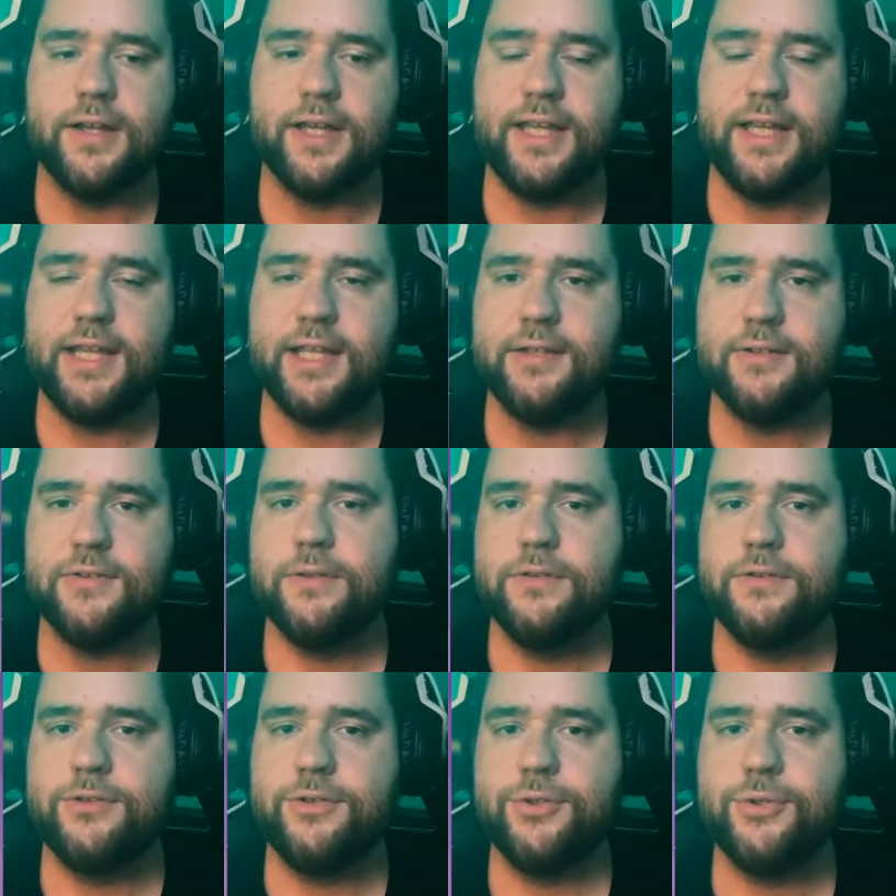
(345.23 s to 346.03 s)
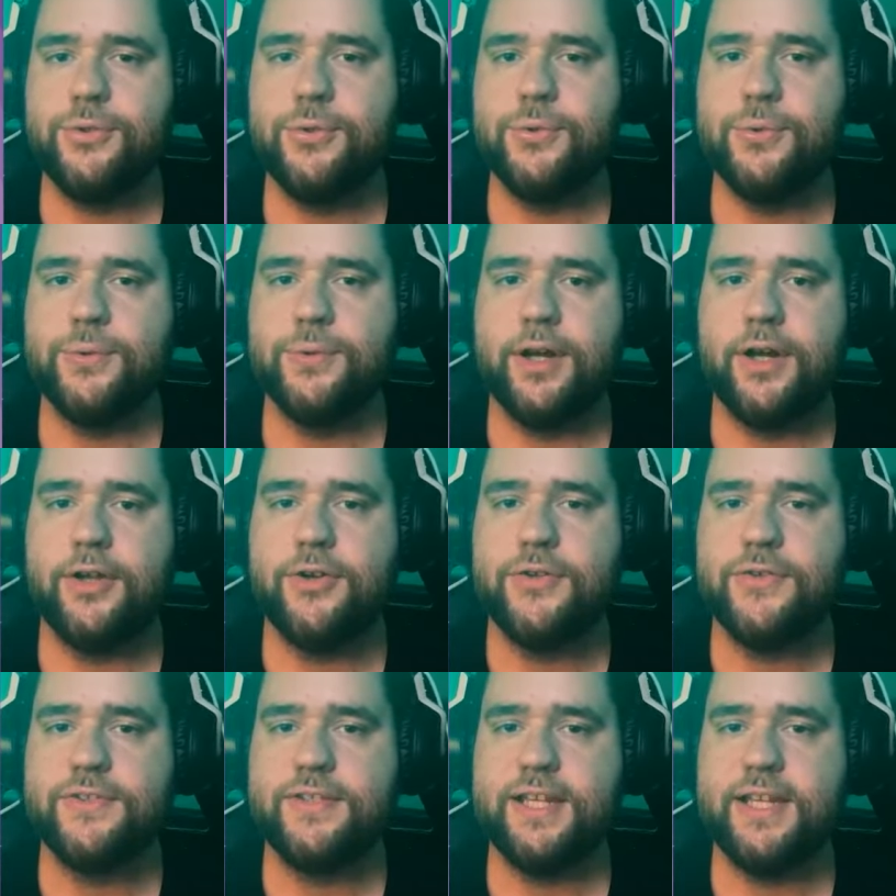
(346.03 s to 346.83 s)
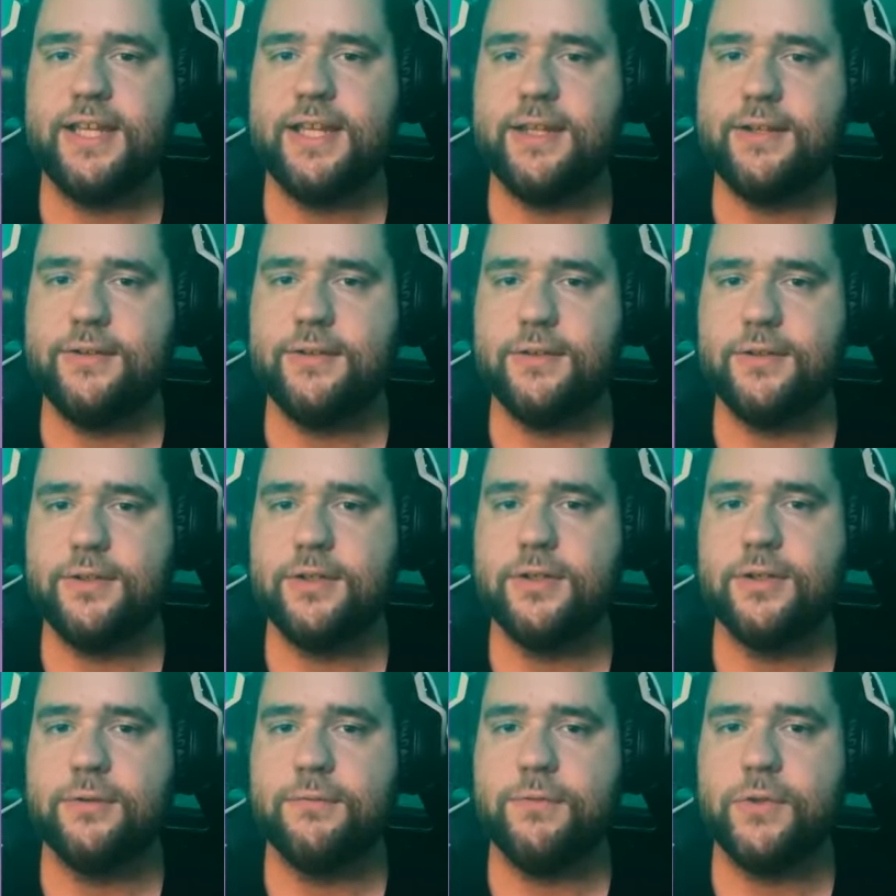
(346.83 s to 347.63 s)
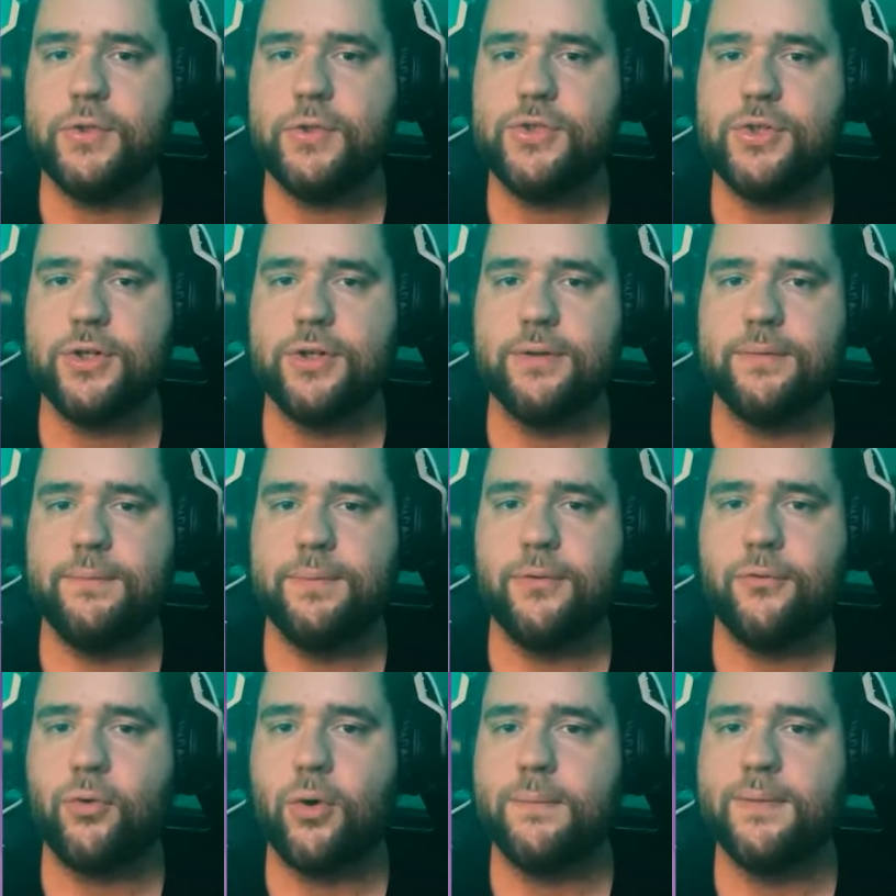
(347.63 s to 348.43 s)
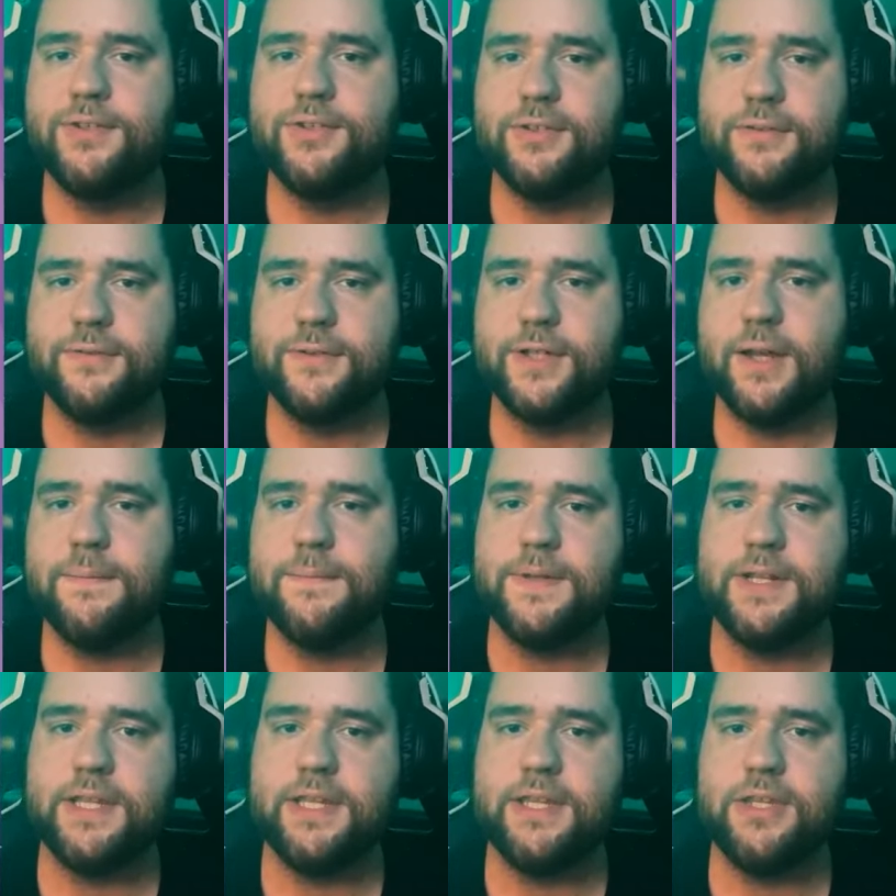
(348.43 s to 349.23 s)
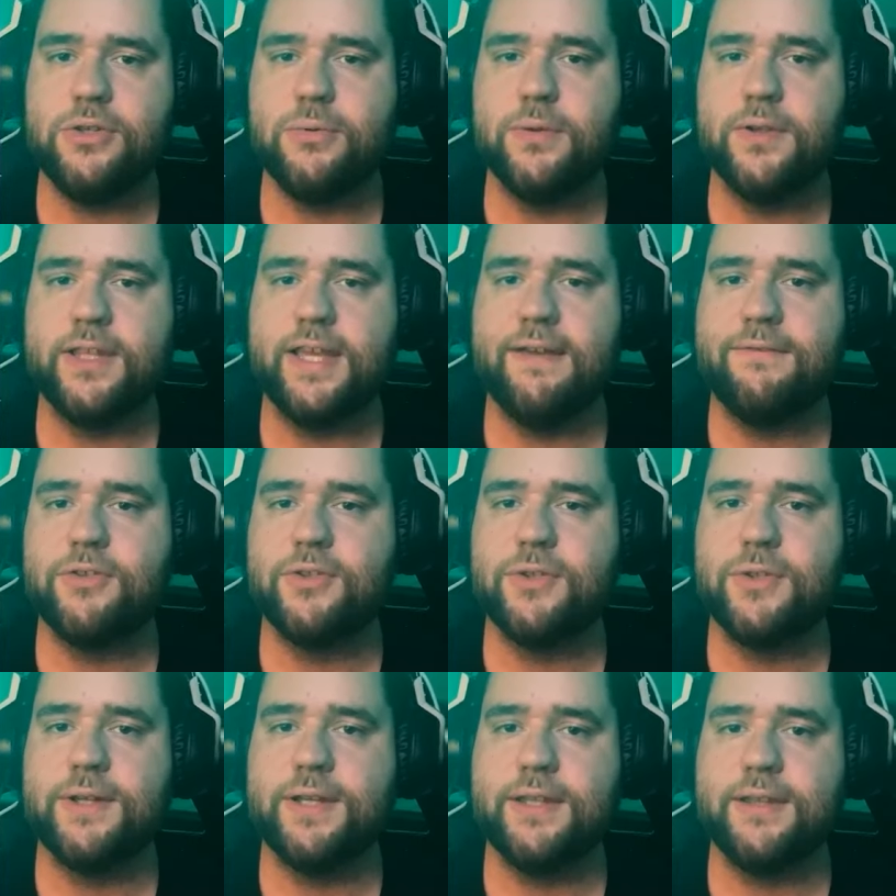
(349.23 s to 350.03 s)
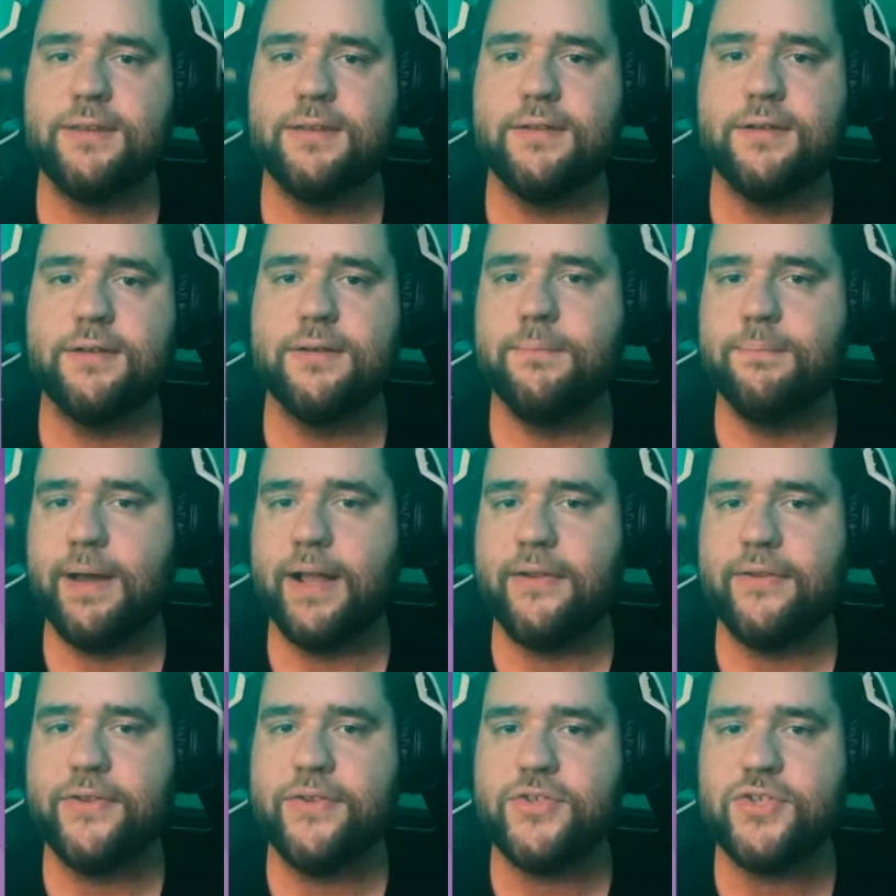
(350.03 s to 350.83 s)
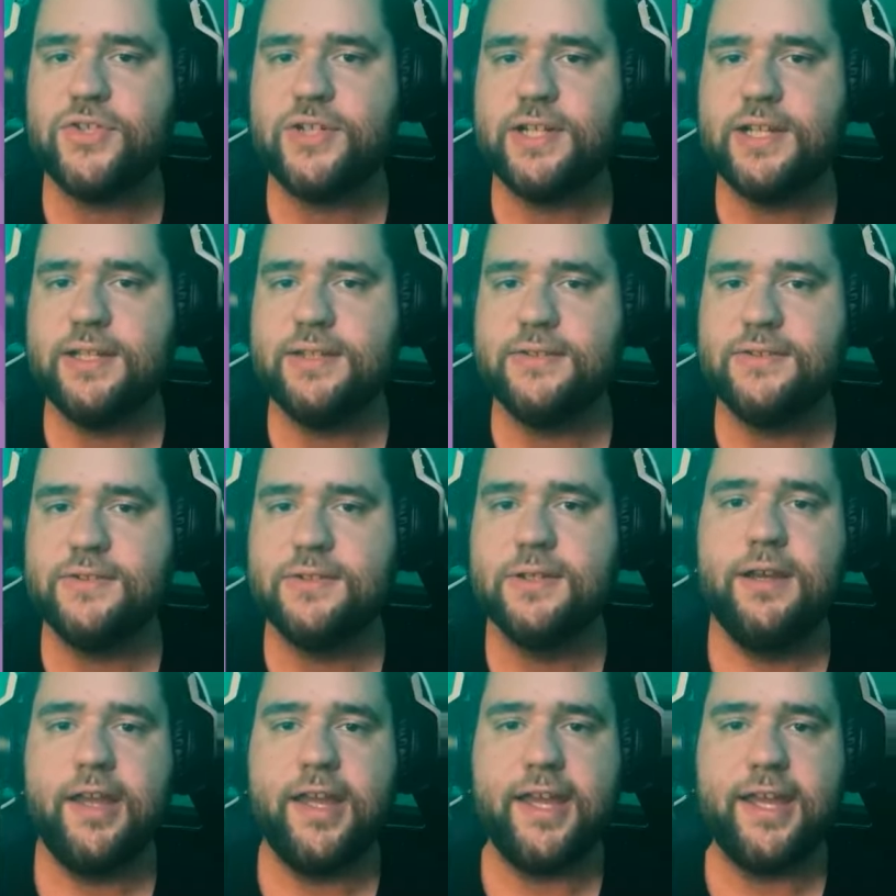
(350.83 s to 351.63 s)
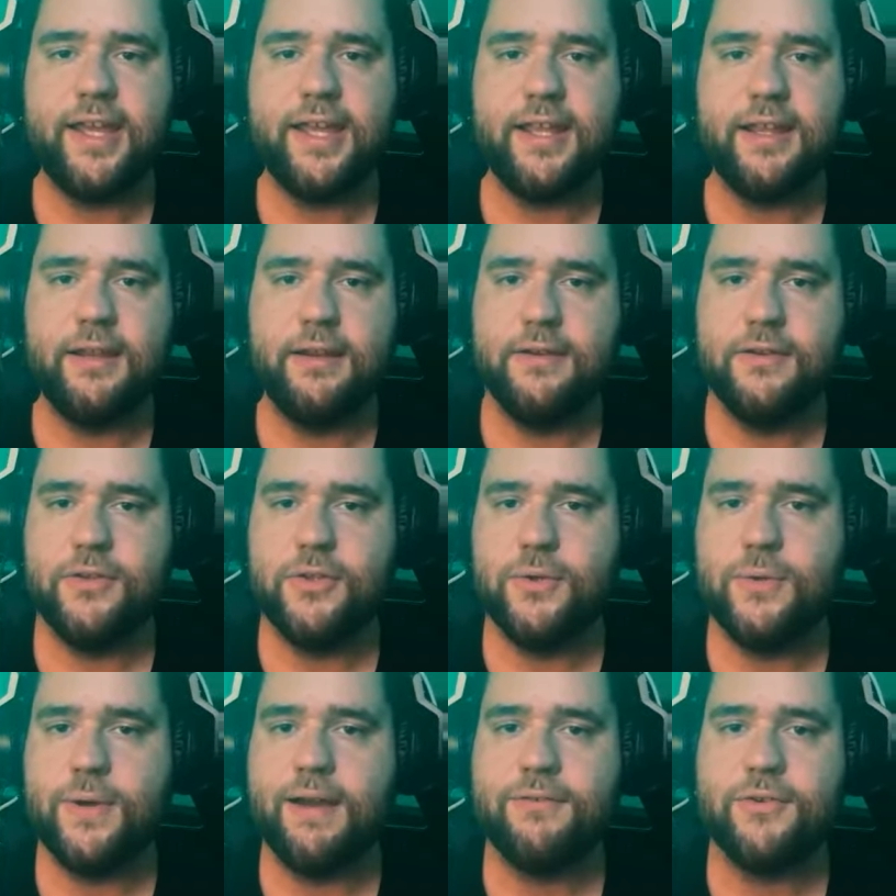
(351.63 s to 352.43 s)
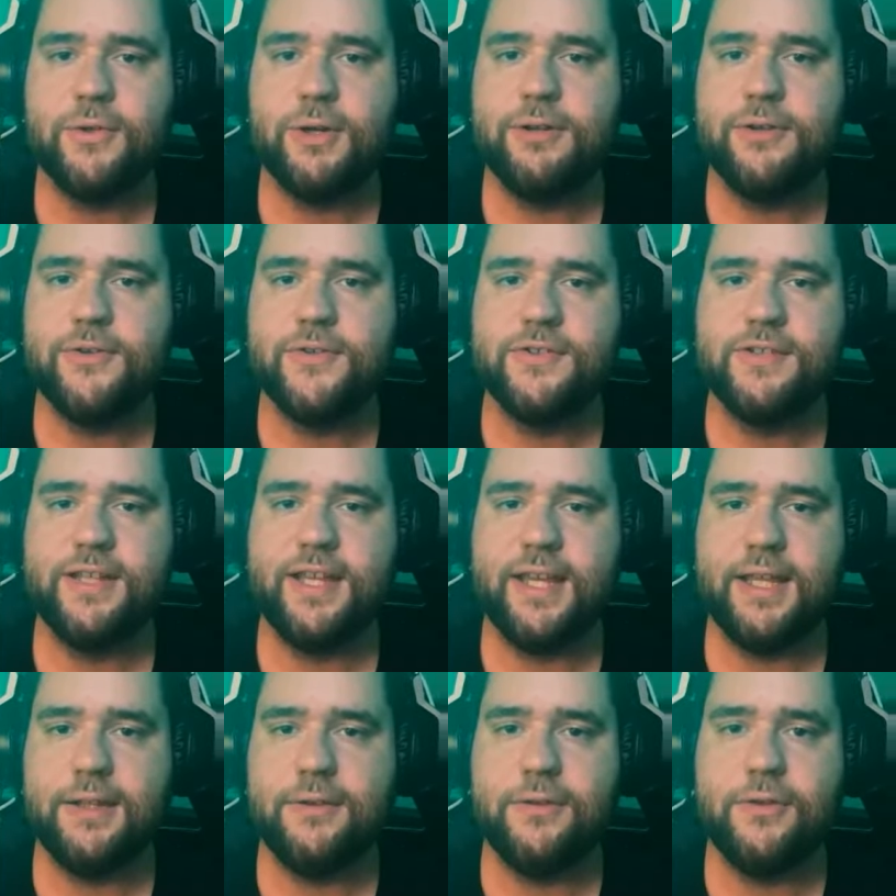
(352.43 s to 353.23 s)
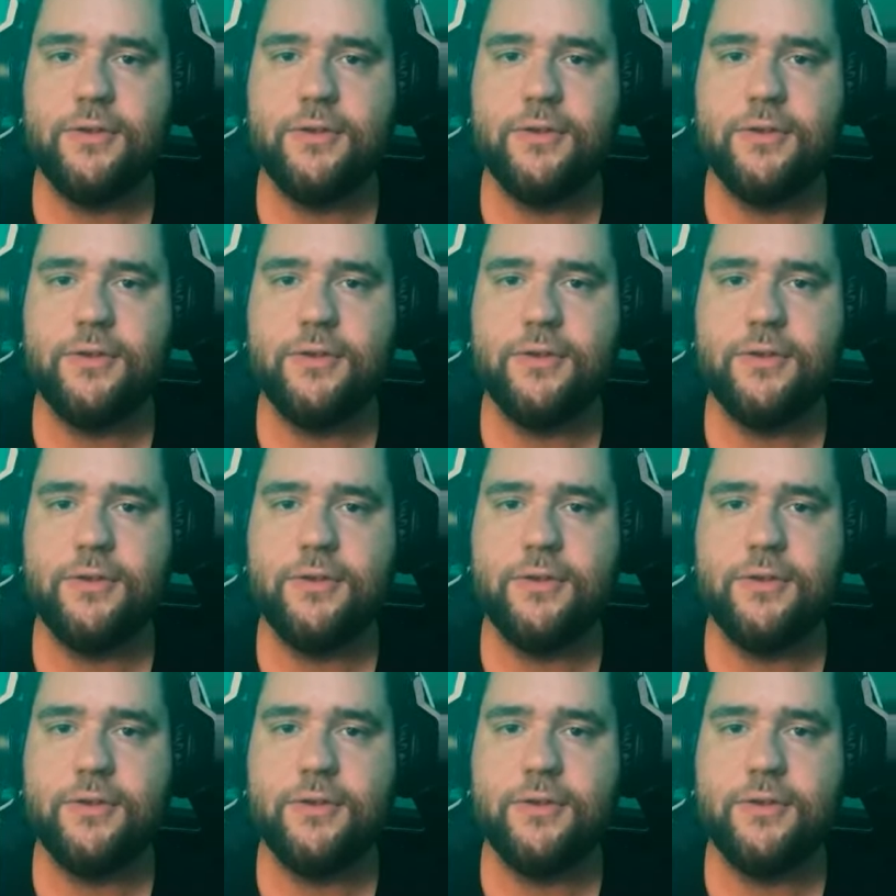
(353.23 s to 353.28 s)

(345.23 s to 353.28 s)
And to understand the future performance of a company, you really have to look at the balance sheets, and you have to understand